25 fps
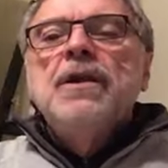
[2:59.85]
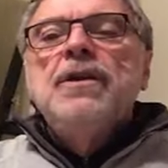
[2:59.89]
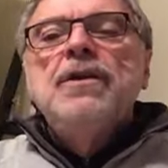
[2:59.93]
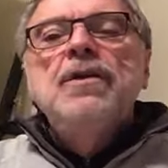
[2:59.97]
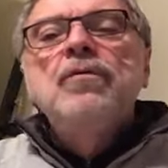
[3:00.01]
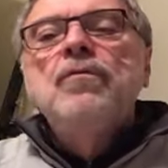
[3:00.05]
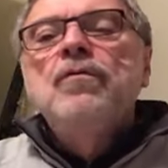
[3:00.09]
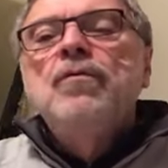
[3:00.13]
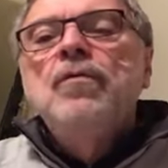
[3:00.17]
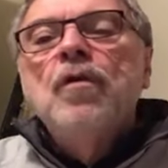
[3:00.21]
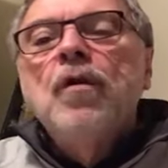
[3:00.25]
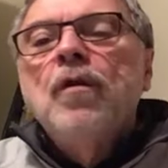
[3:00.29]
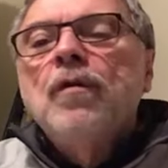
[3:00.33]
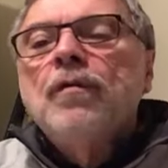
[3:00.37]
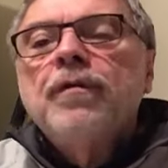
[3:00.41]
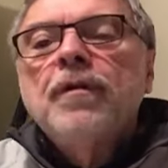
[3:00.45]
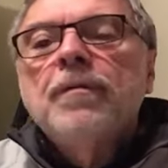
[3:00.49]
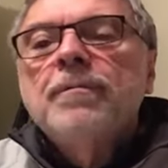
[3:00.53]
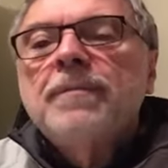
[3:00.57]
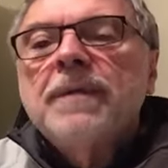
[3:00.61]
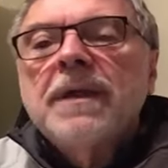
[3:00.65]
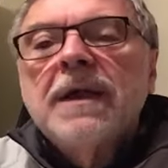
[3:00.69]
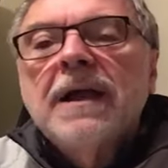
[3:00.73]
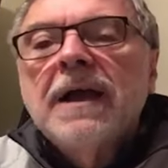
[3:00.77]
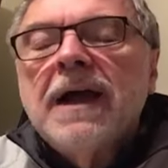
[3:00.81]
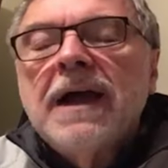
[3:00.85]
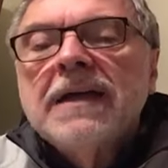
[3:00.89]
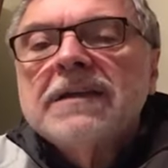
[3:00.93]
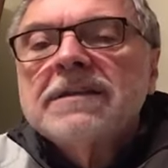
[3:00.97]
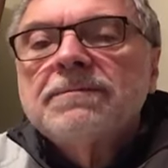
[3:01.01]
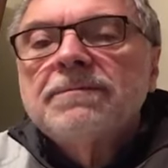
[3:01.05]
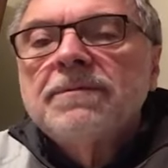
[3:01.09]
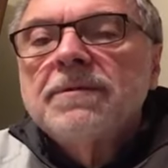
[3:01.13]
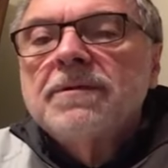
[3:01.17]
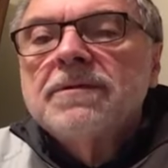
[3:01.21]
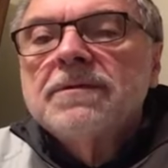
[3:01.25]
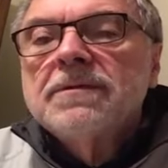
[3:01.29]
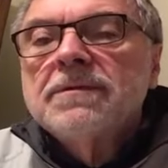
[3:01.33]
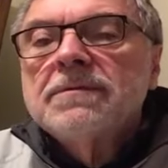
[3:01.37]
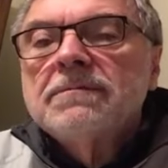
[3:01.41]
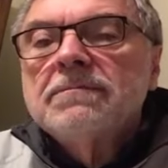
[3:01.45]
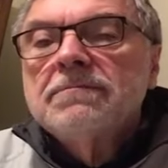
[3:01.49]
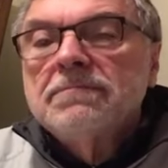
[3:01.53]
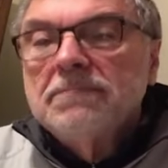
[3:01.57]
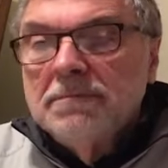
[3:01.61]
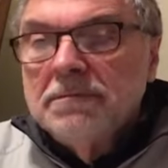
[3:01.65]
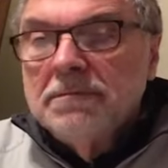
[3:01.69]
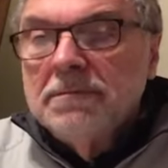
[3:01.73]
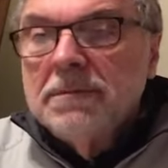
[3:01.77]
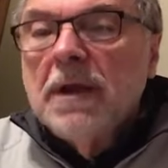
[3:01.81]
You know from the Gospels
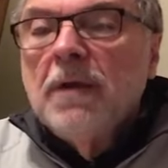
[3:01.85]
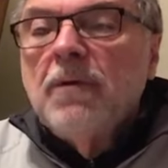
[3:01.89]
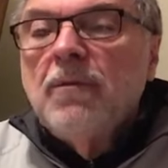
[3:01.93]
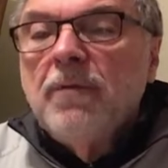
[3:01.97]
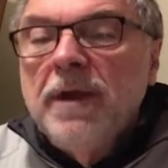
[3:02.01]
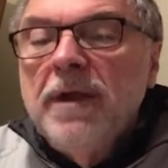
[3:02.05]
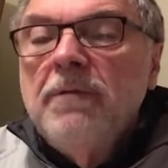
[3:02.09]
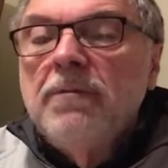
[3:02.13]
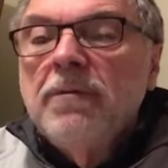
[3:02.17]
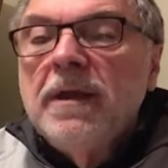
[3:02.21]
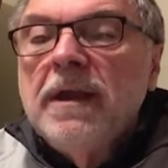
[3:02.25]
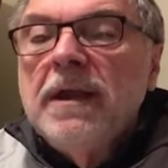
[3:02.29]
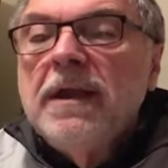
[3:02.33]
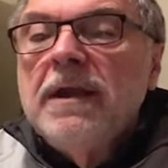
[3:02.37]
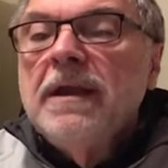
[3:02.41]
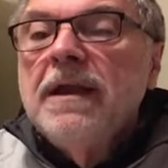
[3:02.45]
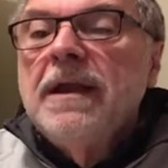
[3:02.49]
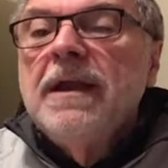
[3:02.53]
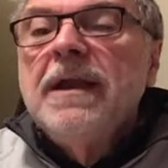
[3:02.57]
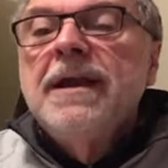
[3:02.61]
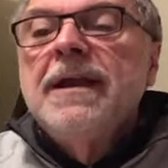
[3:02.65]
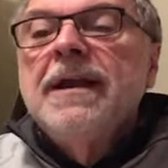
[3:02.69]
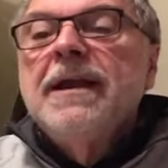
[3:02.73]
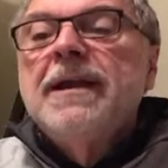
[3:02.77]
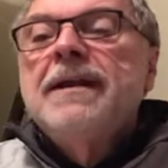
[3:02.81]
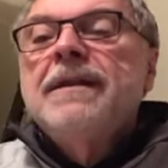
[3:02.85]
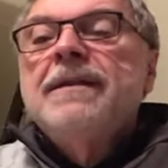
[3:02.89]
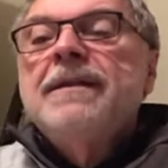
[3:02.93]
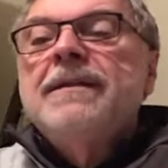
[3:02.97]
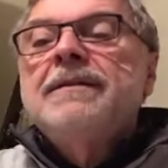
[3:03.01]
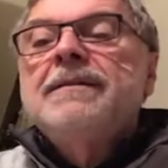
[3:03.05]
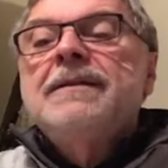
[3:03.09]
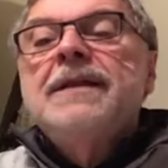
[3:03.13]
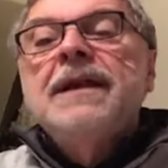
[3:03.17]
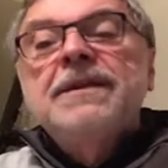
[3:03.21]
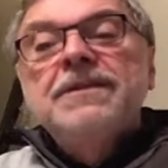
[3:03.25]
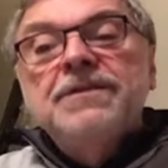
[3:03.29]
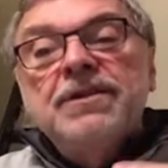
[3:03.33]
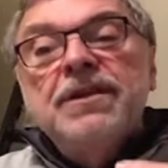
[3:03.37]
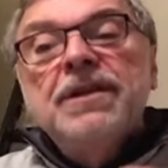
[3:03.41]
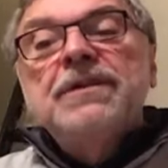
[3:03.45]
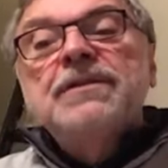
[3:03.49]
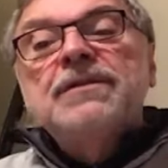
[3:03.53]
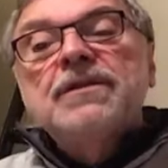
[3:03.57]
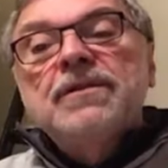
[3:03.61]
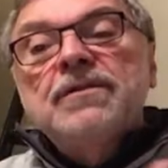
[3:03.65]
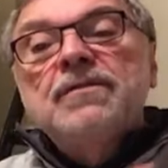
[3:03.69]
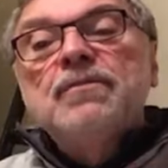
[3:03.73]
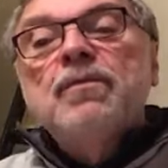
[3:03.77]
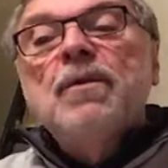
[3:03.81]
that we read that
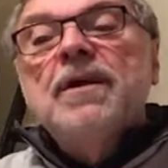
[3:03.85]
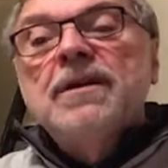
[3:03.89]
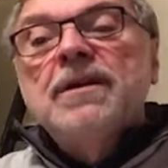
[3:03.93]
Jesus